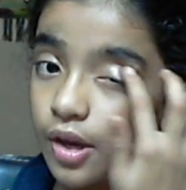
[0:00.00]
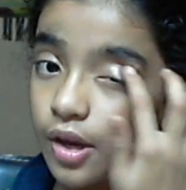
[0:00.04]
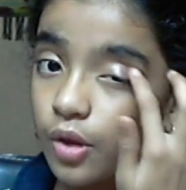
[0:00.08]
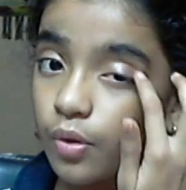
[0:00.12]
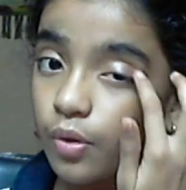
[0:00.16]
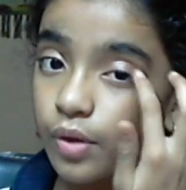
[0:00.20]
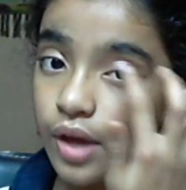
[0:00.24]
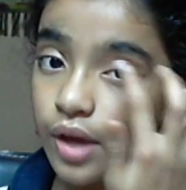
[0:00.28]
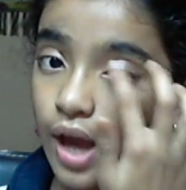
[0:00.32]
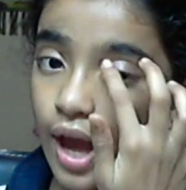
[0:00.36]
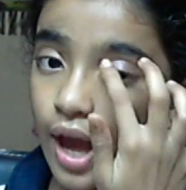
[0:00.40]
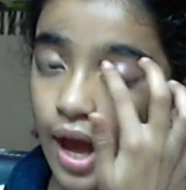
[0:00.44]

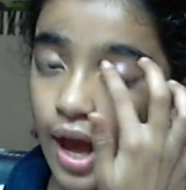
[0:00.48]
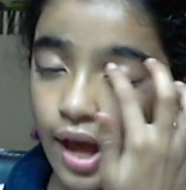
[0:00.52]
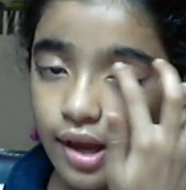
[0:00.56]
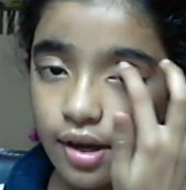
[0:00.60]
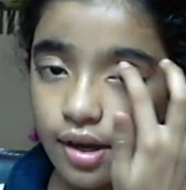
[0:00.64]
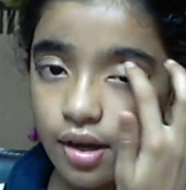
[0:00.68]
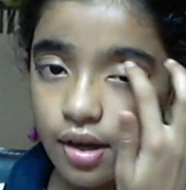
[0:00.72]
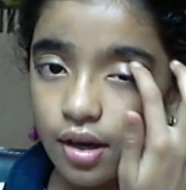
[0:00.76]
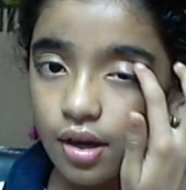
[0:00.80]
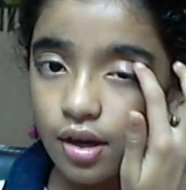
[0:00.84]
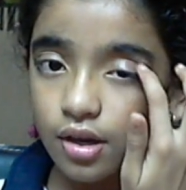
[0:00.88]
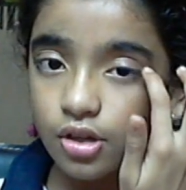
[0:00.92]
then you
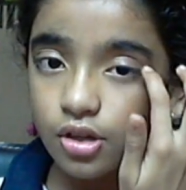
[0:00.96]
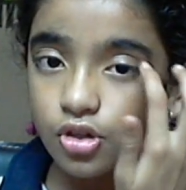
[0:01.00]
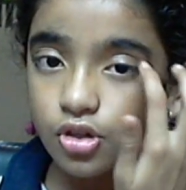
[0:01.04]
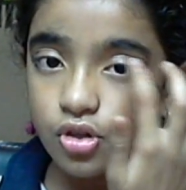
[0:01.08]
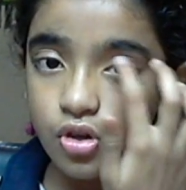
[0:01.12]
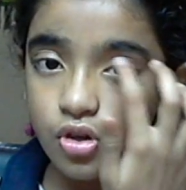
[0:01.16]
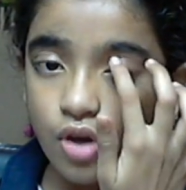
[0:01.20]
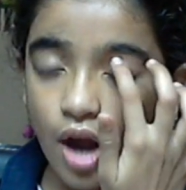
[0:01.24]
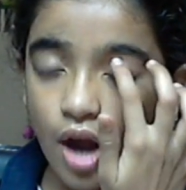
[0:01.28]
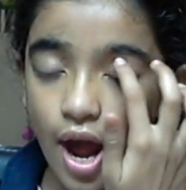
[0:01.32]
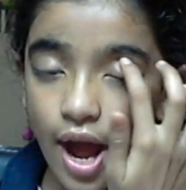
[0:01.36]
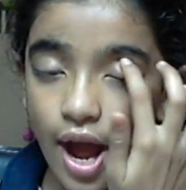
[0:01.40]
can
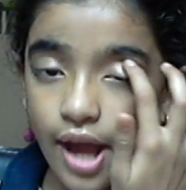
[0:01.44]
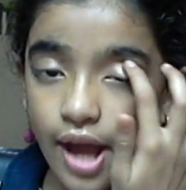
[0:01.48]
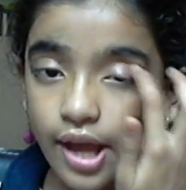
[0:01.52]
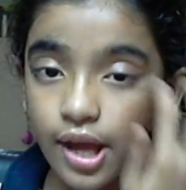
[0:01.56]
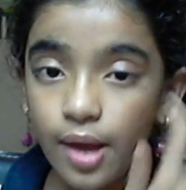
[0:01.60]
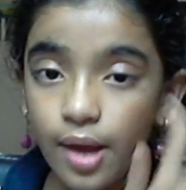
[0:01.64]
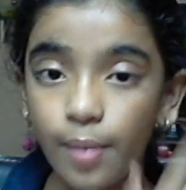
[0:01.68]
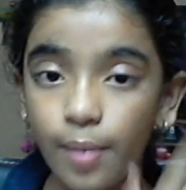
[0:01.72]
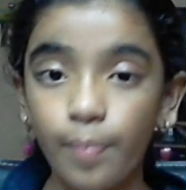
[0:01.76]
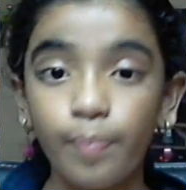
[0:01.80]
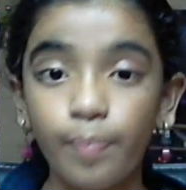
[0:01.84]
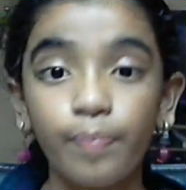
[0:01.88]

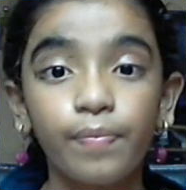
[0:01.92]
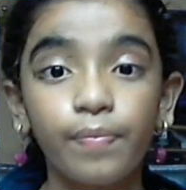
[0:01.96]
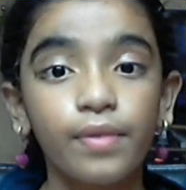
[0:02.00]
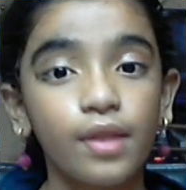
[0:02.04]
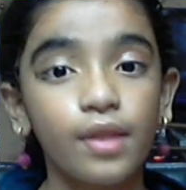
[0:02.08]
try